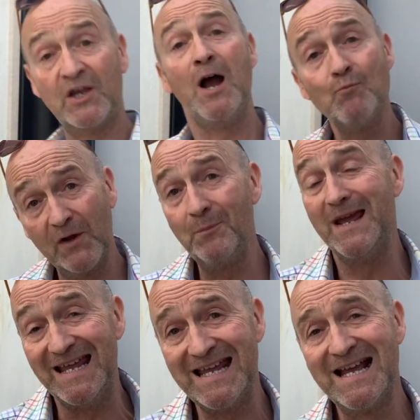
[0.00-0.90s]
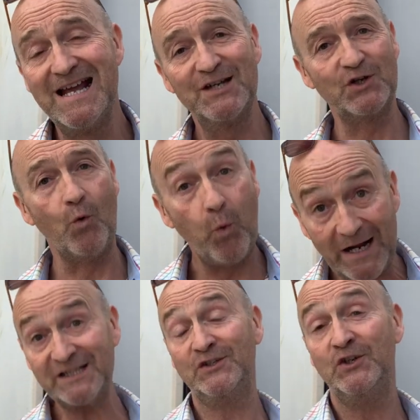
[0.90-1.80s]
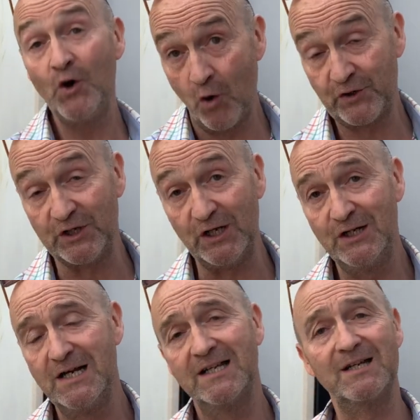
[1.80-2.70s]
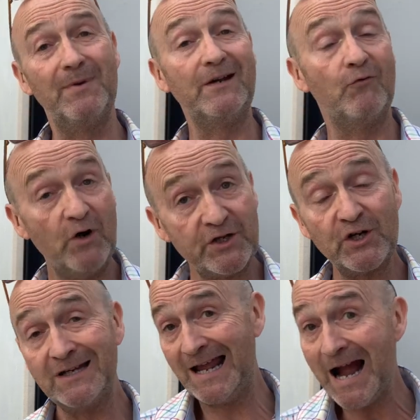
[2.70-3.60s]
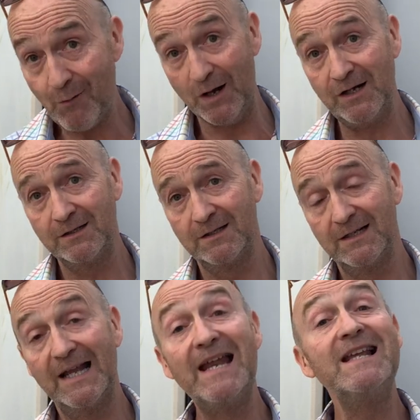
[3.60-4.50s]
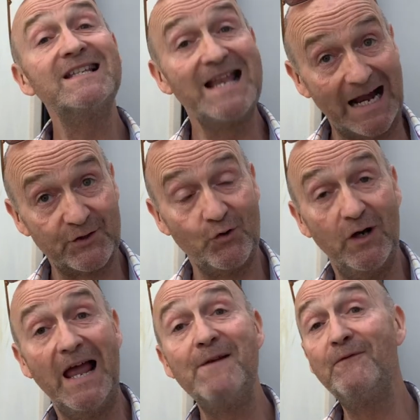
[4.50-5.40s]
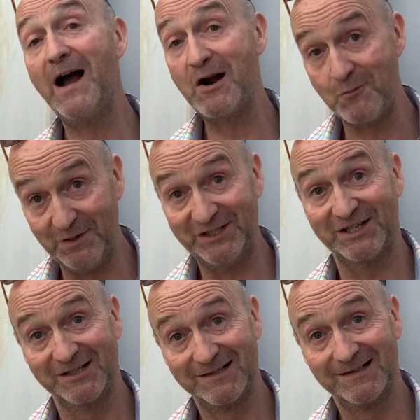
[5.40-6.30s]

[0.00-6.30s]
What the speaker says: Come with me to West Yorkshire to meet Richard Gower in his natural environment.